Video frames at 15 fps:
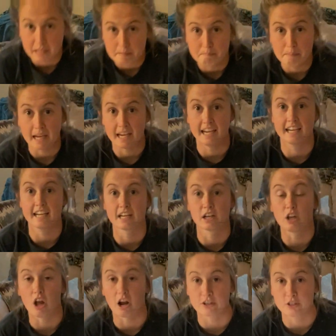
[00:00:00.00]
big and
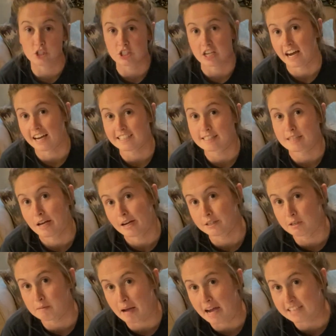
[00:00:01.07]
large size laundry
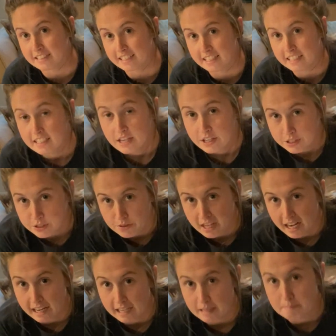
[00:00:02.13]
basket so that
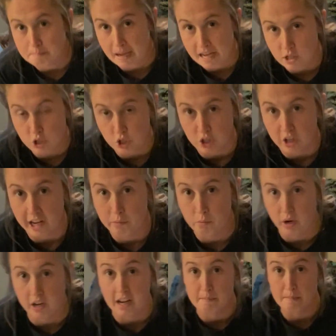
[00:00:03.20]
I can make sure I
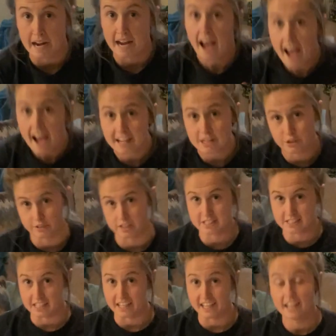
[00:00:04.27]
work on my
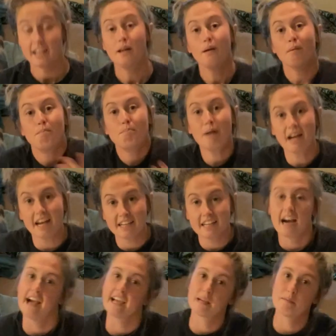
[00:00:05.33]
accuracy, but
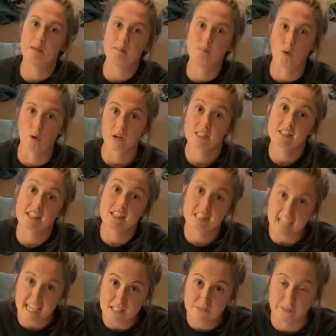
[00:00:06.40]
I can be more
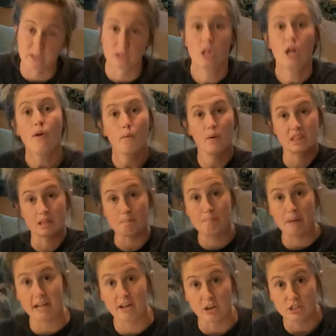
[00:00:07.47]
successful with a
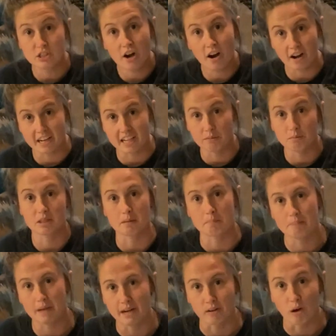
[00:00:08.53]
bigger target, with a
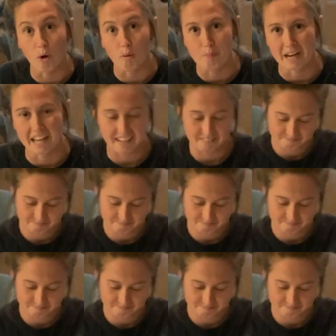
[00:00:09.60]
bigger opening.